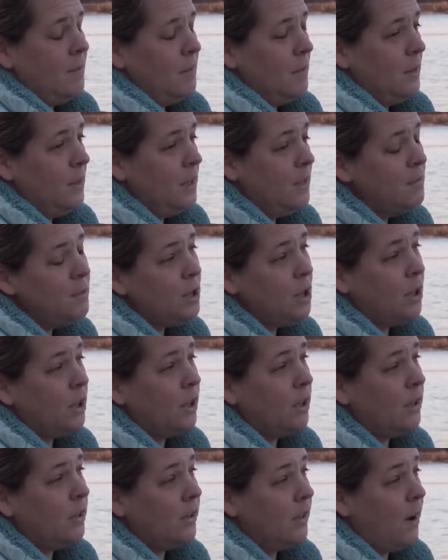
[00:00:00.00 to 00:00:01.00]
leaves
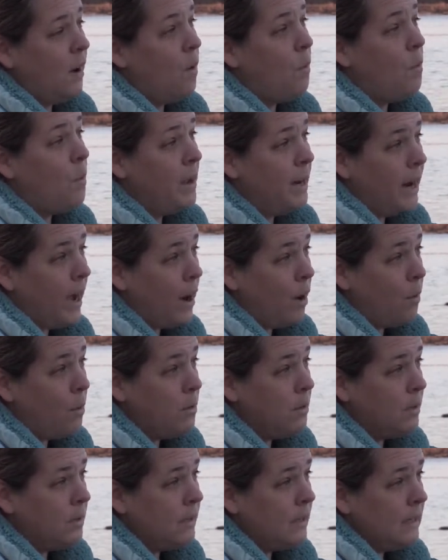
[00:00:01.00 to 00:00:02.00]
her a
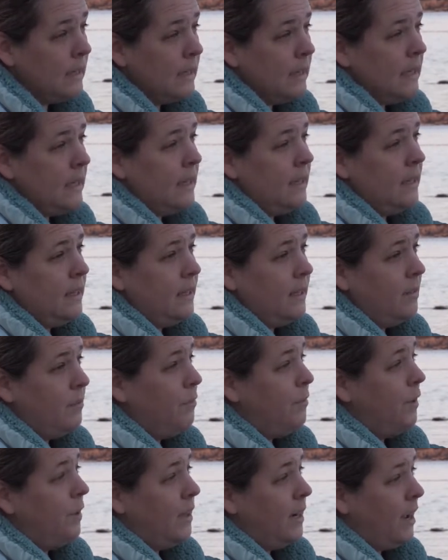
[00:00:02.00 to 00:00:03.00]
widow in
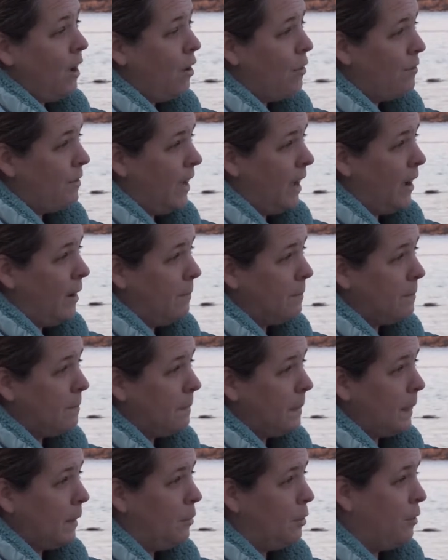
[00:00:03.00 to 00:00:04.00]
Philadelphia
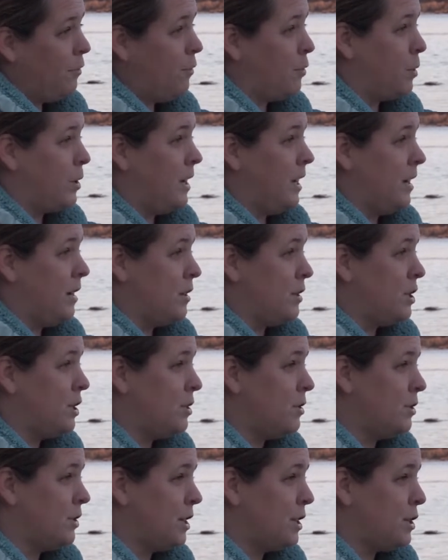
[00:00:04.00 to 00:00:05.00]
with 4 young
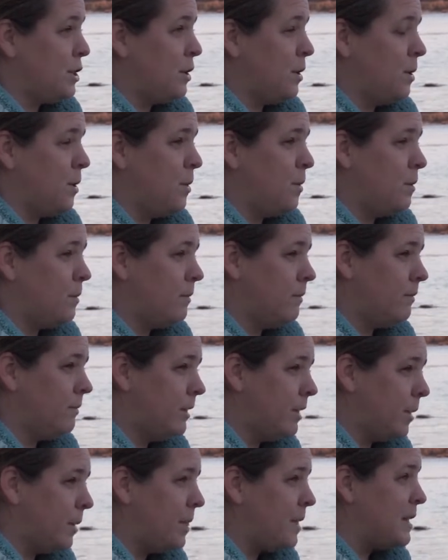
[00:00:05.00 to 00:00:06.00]
children. So,
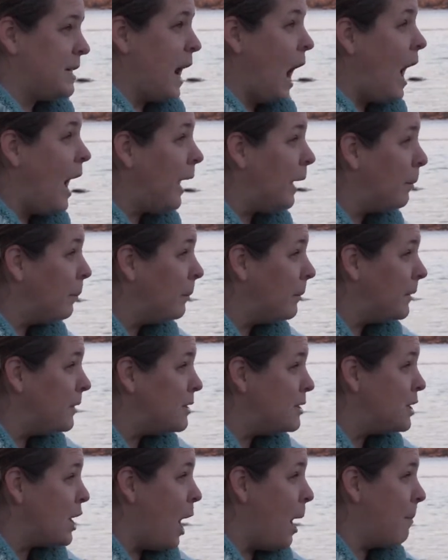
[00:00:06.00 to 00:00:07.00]
at the time,
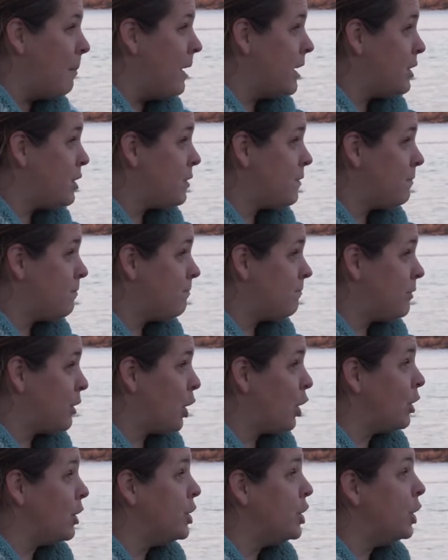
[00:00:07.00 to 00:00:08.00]
there's not much for
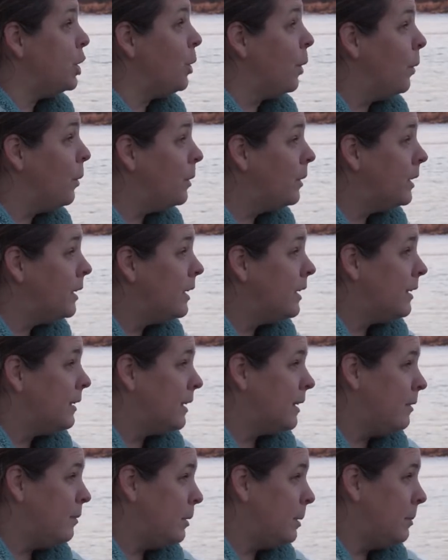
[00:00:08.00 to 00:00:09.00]
her to do,
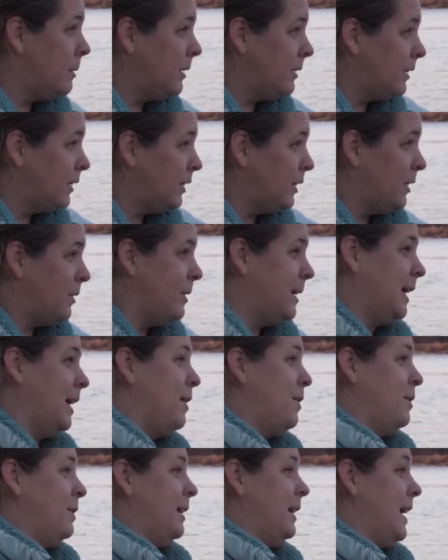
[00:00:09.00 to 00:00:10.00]
right? Women aren't going
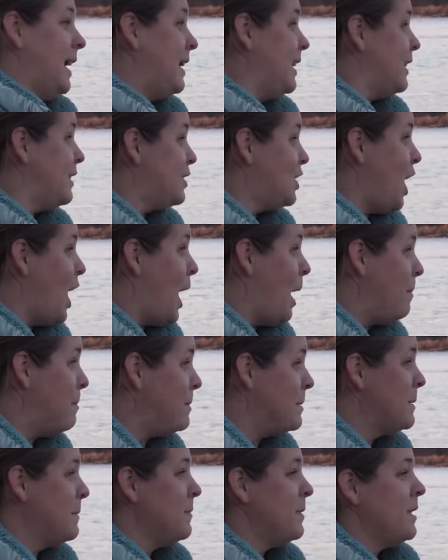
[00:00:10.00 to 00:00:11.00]
out and getting a job
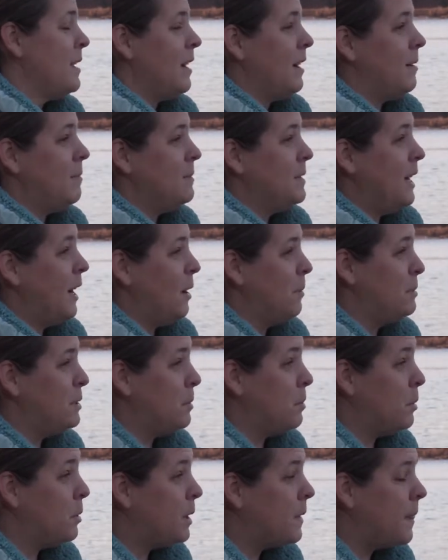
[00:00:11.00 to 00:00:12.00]
to help
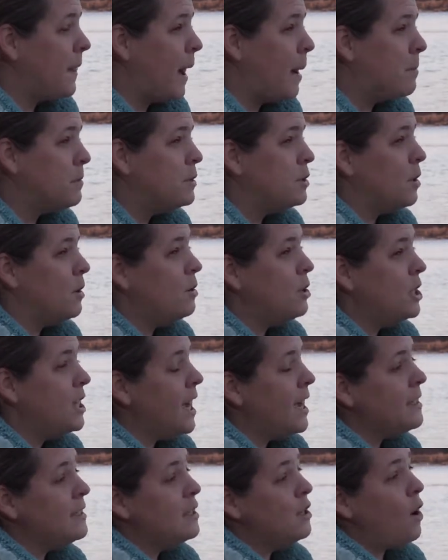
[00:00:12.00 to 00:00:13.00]
support them. So she has